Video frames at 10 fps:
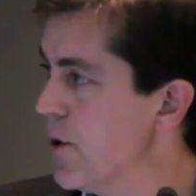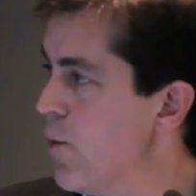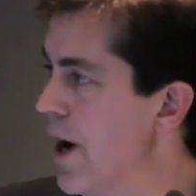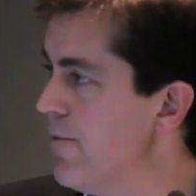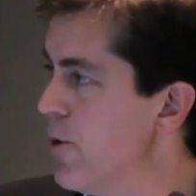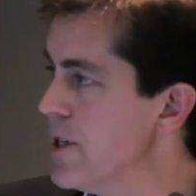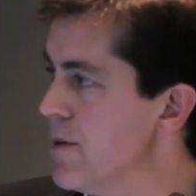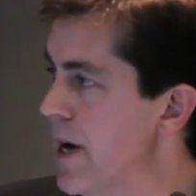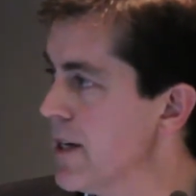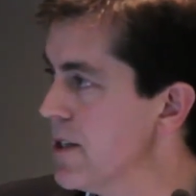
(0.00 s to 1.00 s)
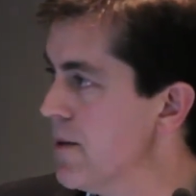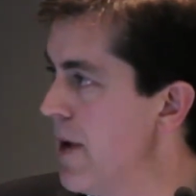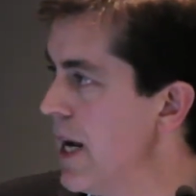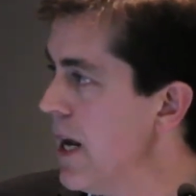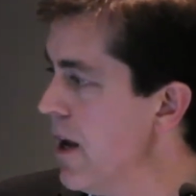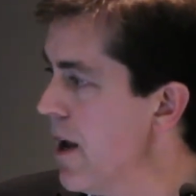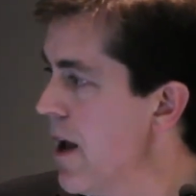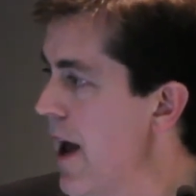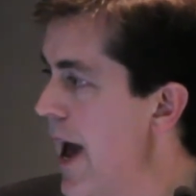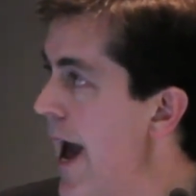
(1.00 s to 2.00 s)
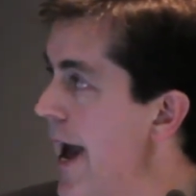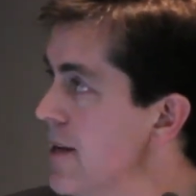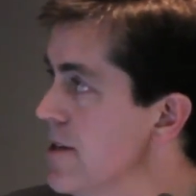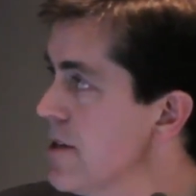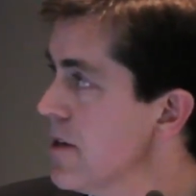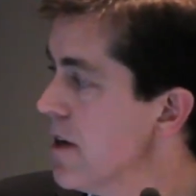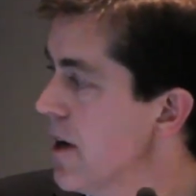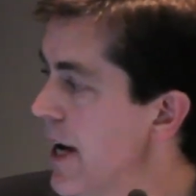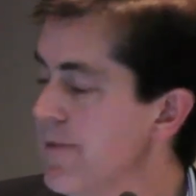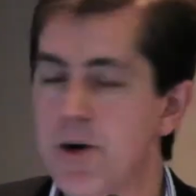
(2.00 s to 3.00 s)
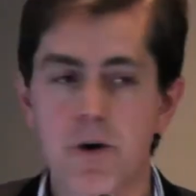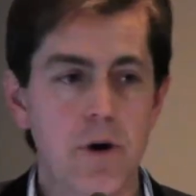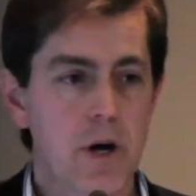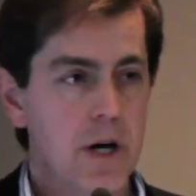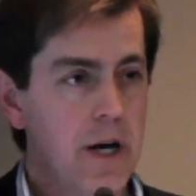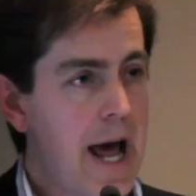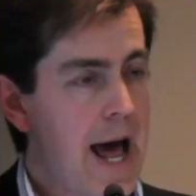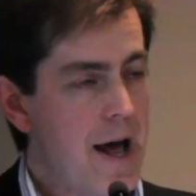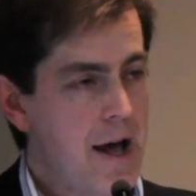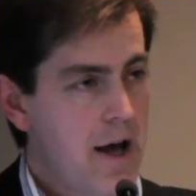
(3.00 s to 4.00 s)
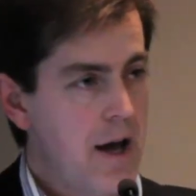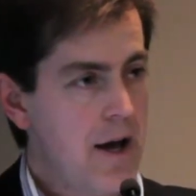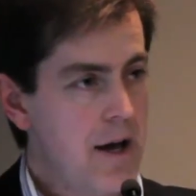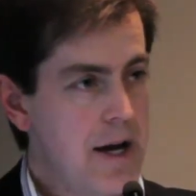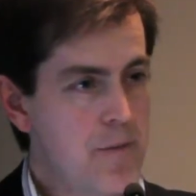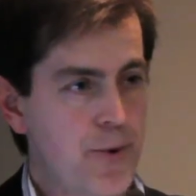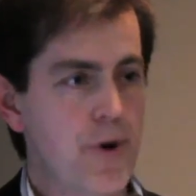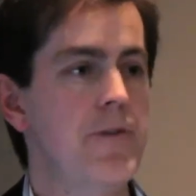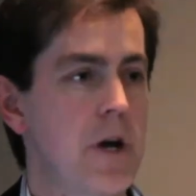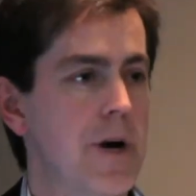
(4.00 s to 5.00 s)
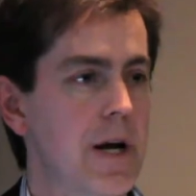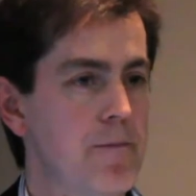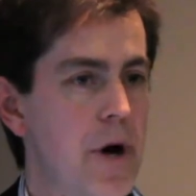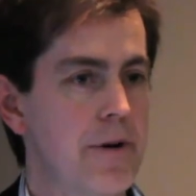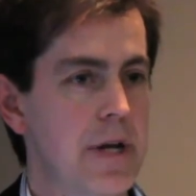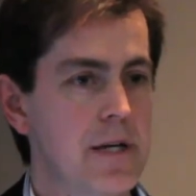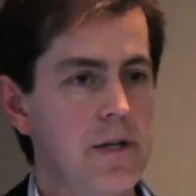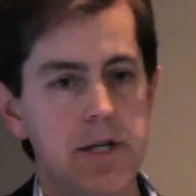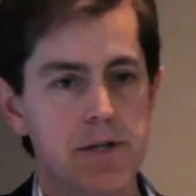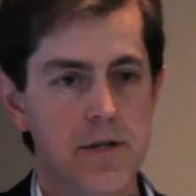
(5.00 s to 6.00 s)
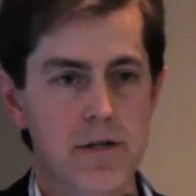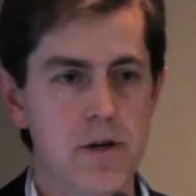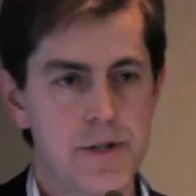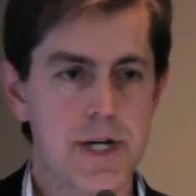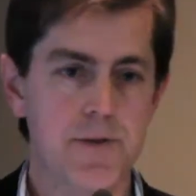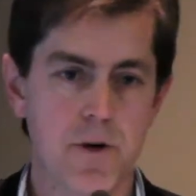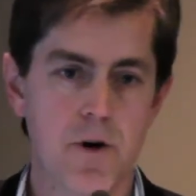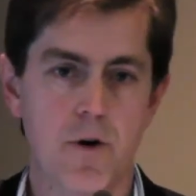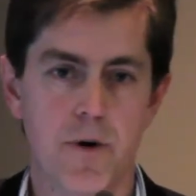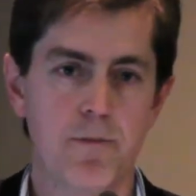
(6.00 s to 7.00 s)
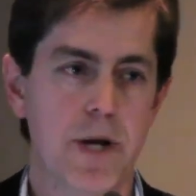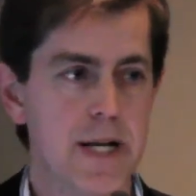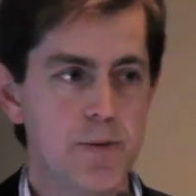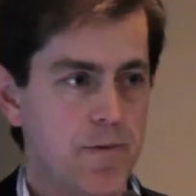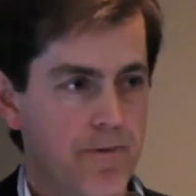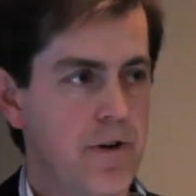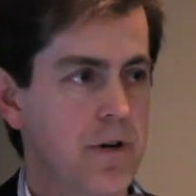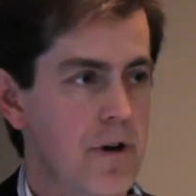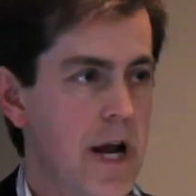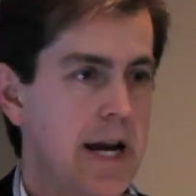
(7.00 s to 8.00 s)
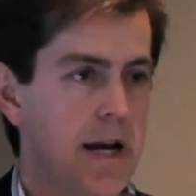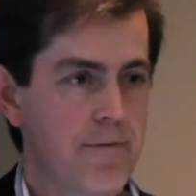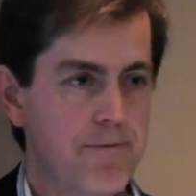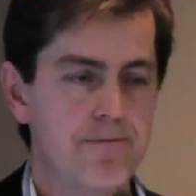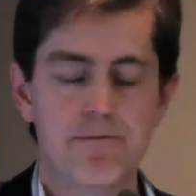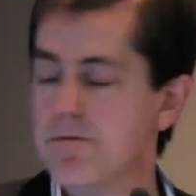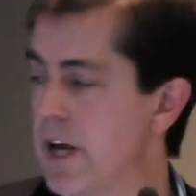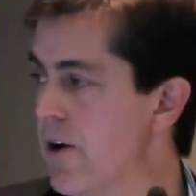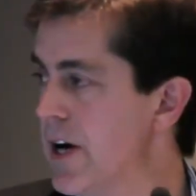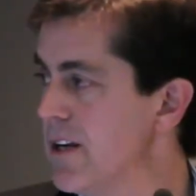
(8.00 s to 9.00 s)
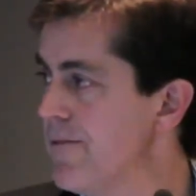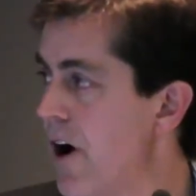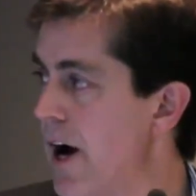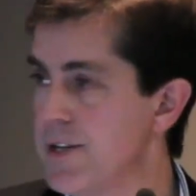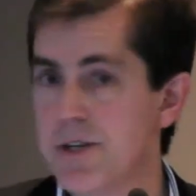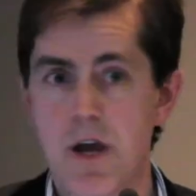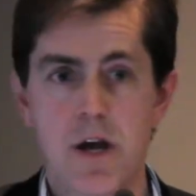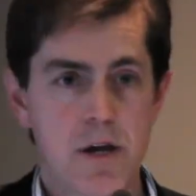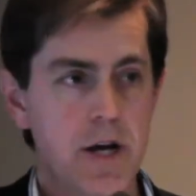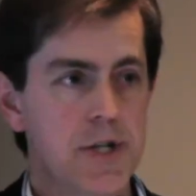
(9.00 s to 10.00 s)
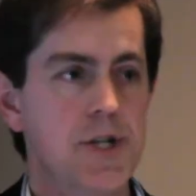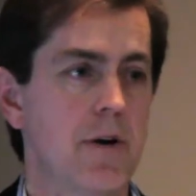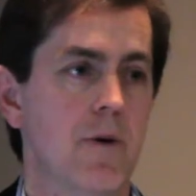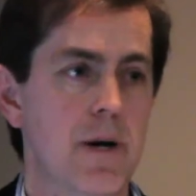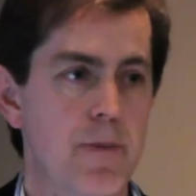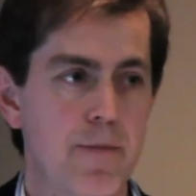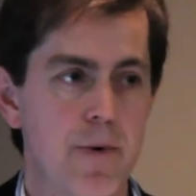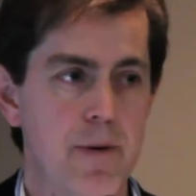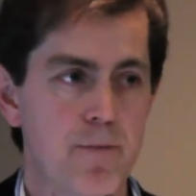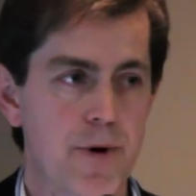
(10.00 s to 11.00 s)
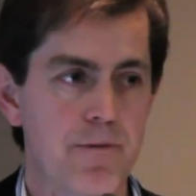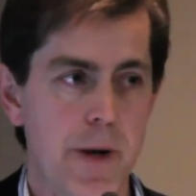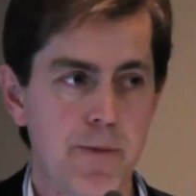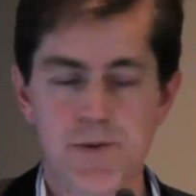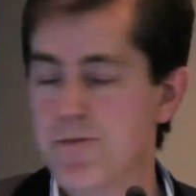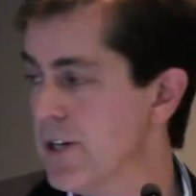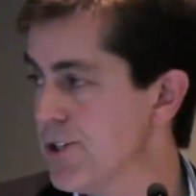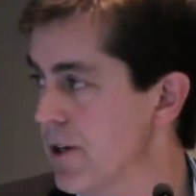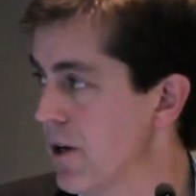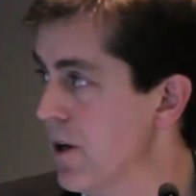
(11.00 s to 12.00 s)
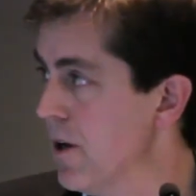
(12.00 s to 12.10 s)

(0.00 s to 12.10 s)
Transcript: sort of one voice amongst the many. And if you can improve hearing in both ears, and this is not just for cochlear implants, but for any hearing device, you can generally improve people's function.